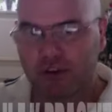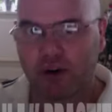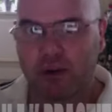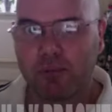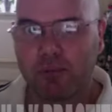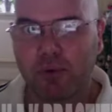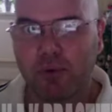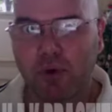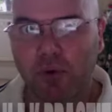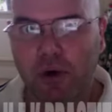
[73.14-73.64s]

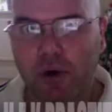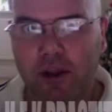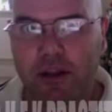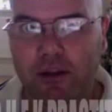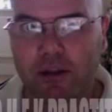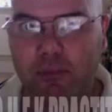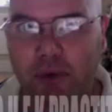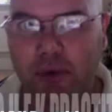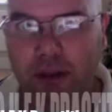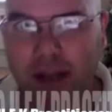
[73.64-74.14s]
important,
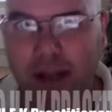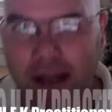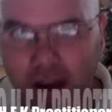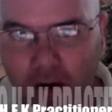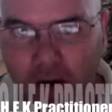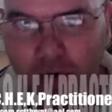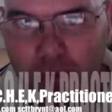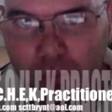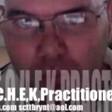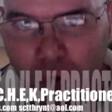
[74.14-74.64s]
but they are
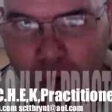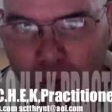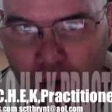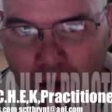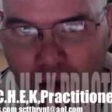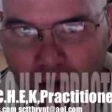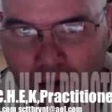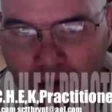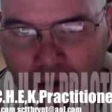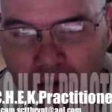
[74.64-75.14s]
important.
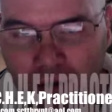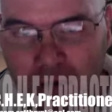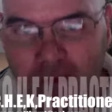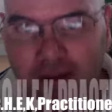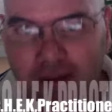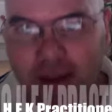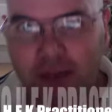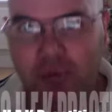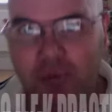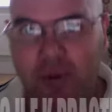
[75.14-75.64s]

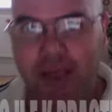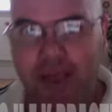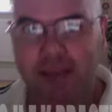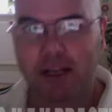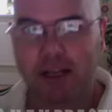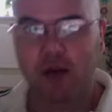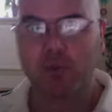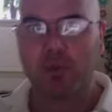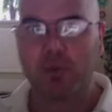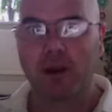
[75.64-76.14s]
If we had
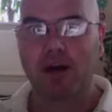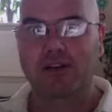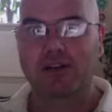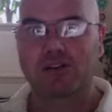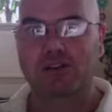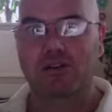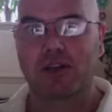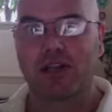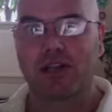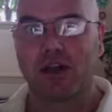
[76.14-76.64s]
no plants on
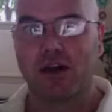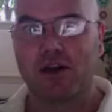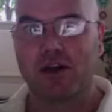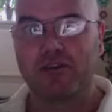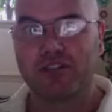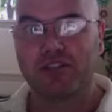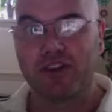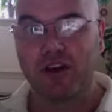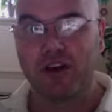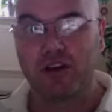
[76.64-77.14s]
the earth
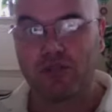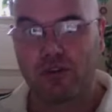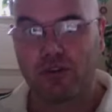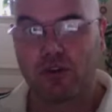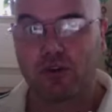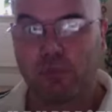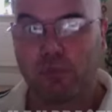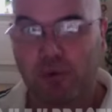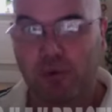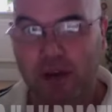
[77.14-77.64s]
would look
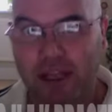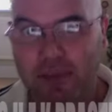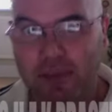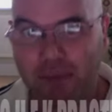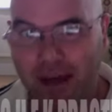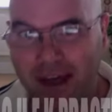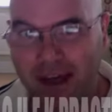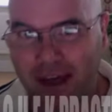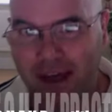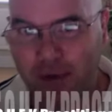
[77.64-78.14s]
pretty
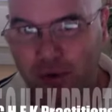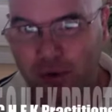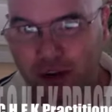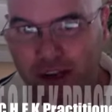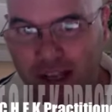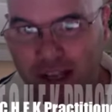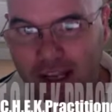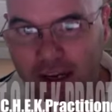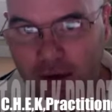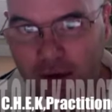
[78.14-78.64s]
bare, wouldn't it?
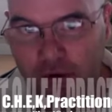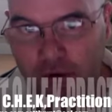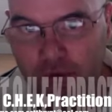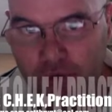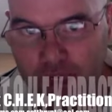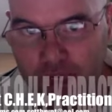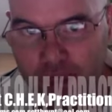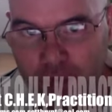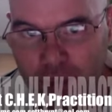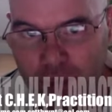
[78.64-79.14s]
It'd look really,
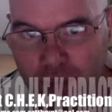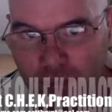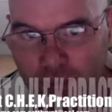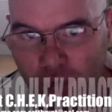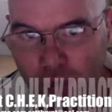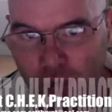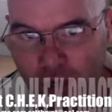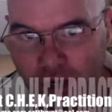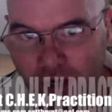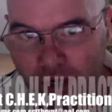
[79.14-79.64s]
really
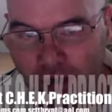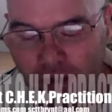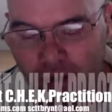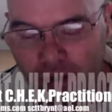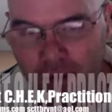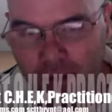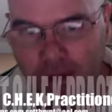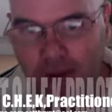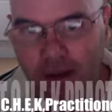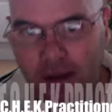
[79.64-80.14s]
boring.
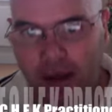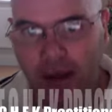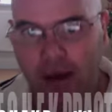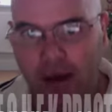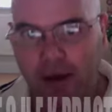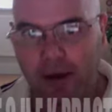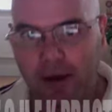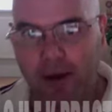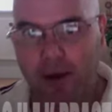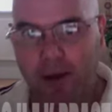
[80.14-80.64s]

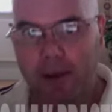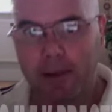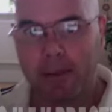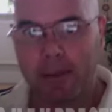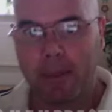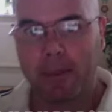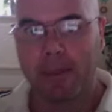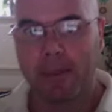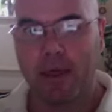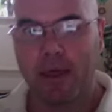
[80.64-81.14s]
And
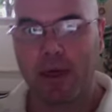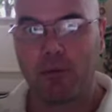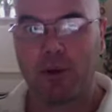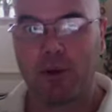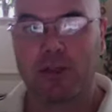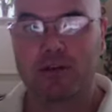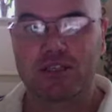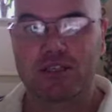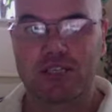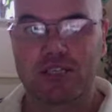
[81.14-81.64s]
when you
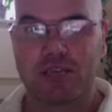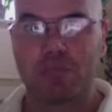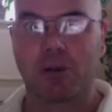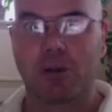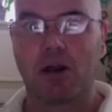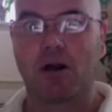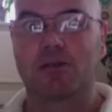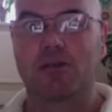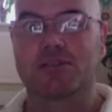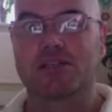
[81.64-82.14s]
see
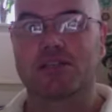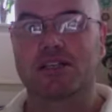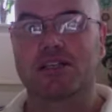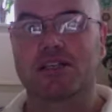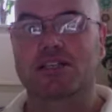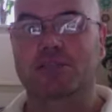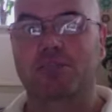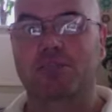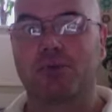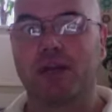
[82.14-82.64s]
plants in the
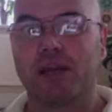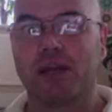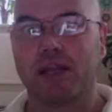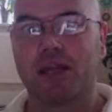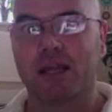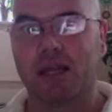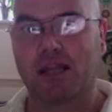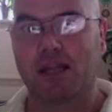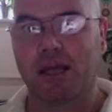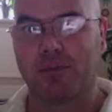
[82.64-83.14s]
spring
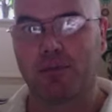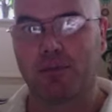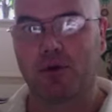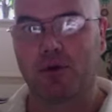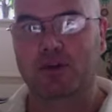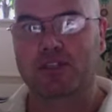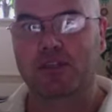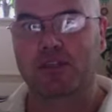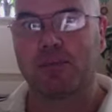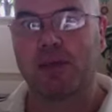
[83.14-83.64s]
and they're
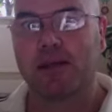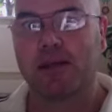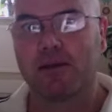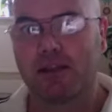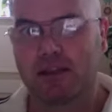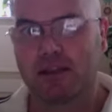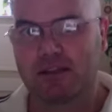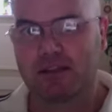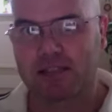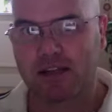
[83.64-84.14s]
blossoming
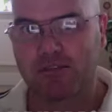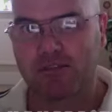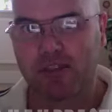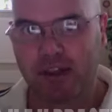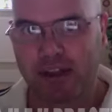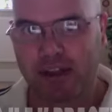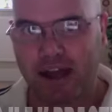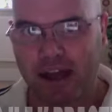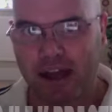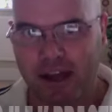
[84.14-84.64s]
and stuff like
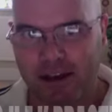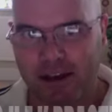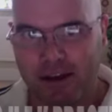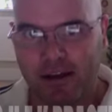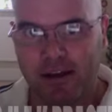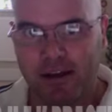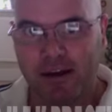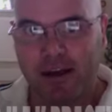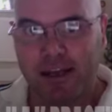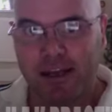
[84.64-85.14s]
that,
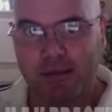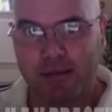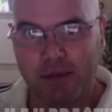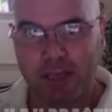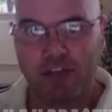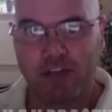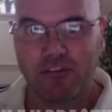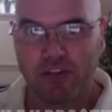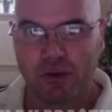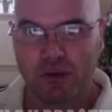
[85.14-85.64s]
they make you
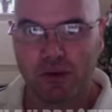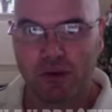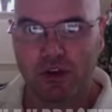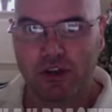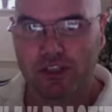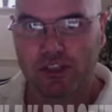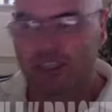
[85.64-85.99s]
feel good, you